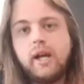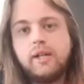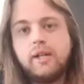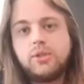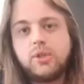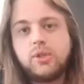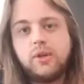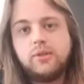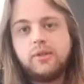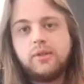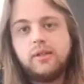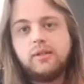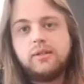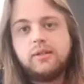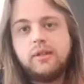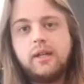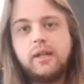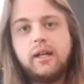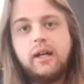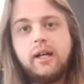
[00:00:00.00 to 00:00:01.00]
wide genre.
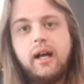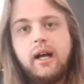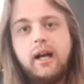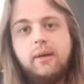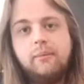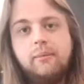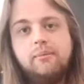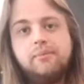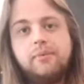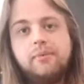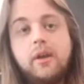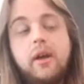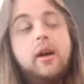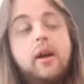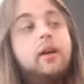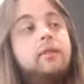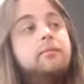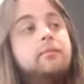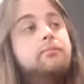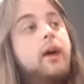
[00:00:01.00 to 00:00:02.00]

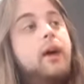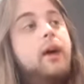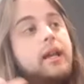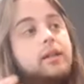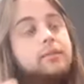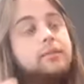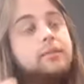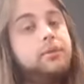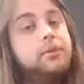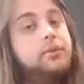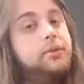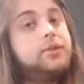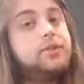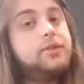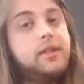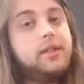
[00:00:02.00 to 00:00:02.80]
Minor blues